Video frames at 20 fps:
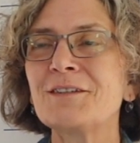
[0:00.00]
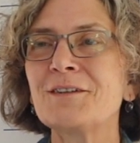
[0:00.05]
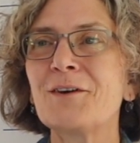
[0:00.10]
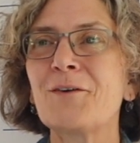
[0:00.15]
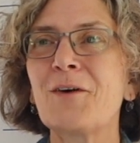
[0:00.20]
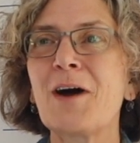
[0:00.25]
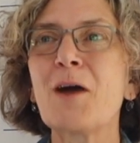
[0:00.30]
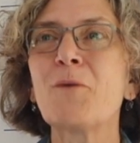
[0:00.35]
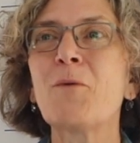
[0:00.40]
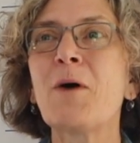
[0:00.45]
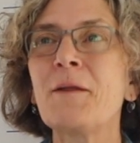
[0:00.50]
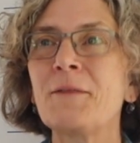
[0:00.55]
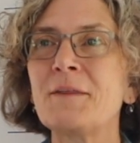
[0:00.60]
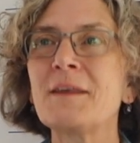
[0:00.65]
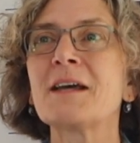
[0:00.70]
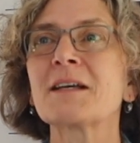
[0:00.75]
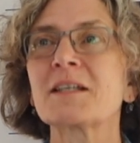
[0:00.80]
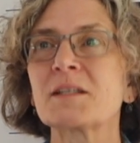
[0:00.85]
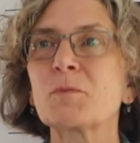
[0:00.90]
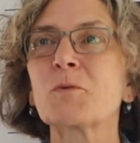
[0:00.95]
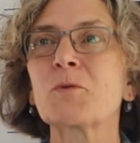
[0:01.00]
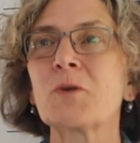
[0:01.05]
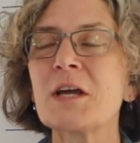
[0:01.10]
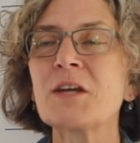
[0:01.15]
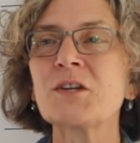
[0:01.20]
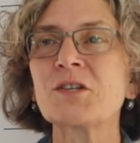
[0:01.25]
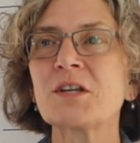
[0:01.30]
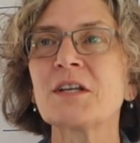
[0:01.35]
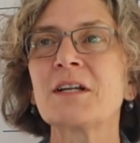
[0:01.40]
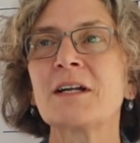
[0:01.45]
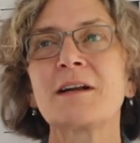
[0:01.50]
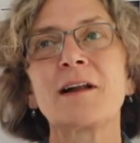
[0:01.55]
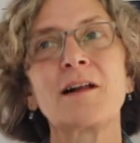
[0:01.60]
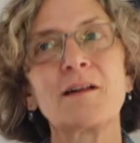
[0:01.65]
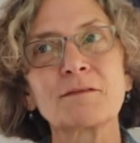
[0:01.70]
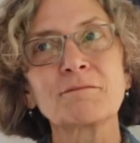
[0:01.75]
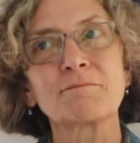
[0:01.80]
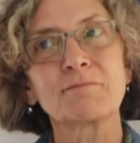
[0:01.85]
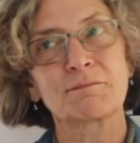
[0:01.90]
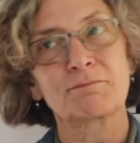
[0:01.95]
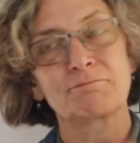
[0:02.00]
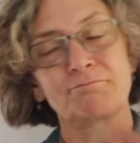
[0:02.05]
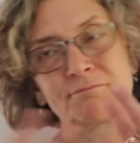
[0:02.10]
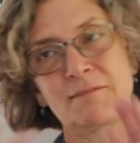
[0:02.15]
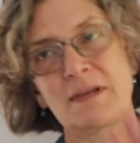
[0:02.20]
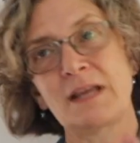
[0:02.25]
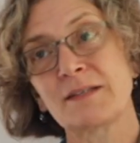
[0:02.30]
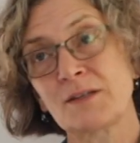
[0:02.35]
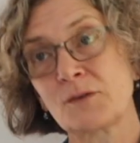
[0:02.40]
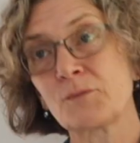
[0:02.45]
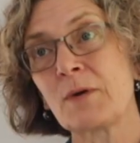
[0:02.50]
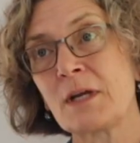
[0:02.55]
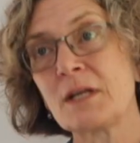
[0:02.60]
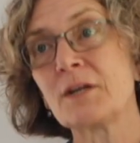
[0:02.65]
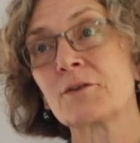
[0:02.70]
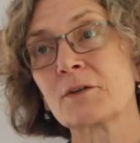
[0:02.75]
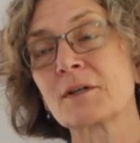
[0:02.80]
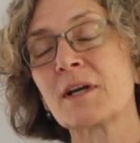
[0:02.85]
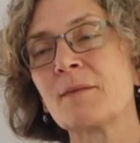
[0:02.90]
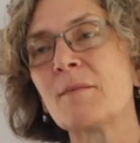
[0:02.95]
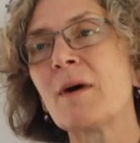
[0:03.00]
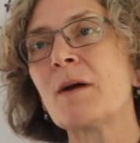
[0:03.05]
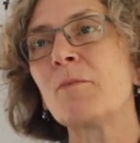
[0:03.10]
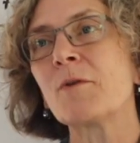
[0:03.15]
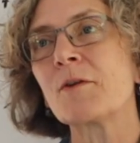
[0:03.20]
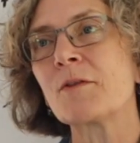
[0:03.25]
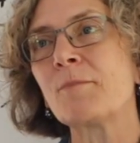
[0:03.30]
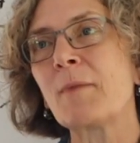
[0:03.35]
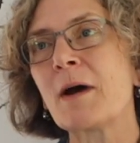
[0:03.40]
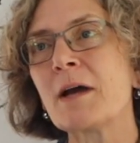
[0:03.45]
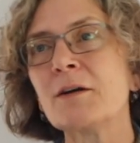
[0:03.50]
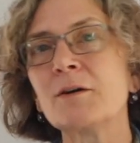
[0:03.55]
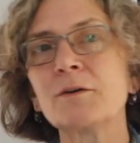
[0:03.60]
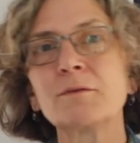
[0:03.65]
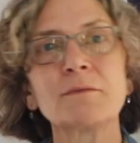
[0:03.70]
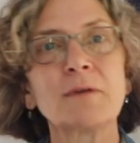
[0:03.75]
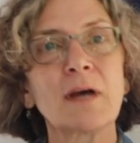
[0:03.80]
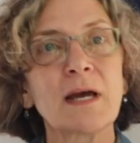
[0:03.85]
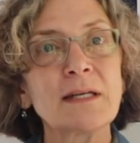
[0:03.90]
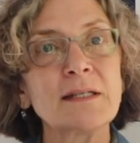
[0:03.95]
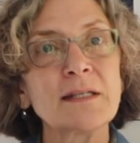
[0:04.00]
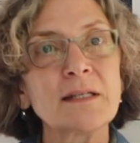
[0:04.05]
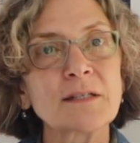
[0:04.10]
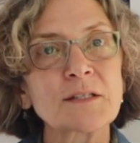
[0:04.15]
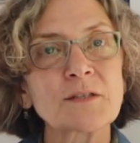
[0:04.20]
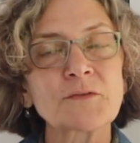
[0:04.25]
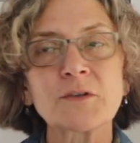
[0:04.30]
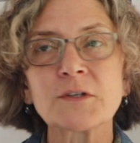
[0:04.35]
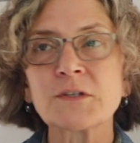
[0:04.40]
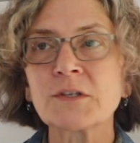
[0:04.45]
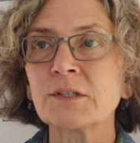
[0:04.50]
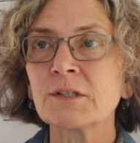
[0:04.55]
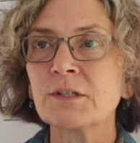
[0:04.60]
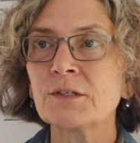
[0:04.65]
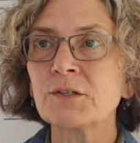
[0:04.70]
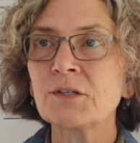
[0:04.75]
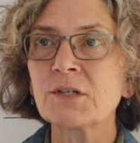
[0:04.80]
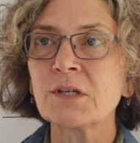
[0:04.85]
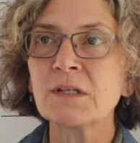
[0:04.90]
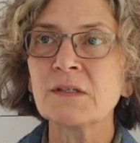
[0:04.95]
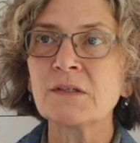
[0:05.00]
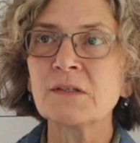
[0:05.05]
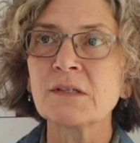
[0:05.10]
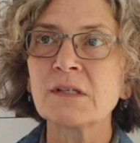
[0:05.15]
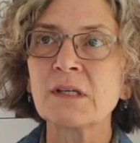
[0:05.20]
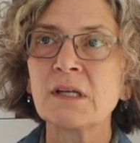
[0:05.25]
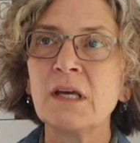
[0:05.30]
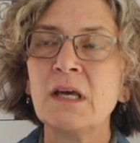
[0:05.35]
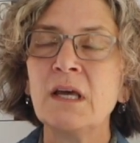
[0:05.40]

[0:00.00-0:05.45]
You know, I want the exploration, and I'll, as a reader, come up with my own ideas for solutions.